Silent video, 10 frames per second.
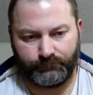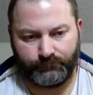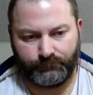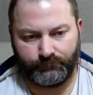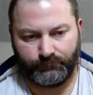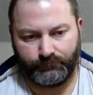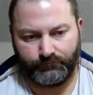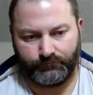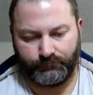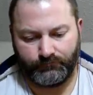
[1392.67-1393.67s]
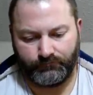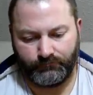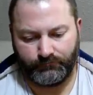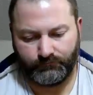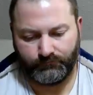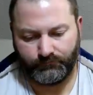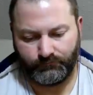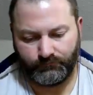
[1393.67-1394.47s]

(no one is talking)